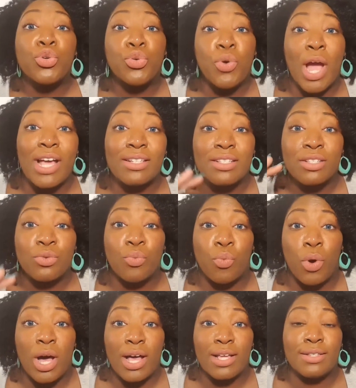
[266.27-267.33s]
Cress
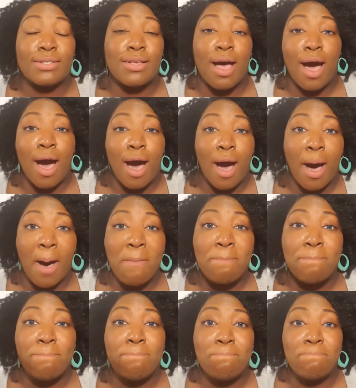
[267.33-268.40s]
was
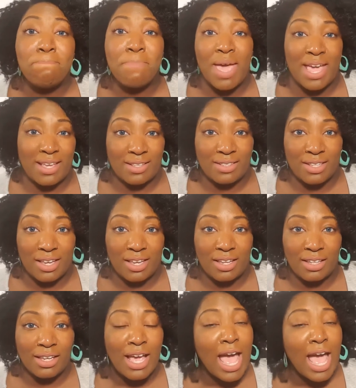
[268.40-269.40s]
amazing.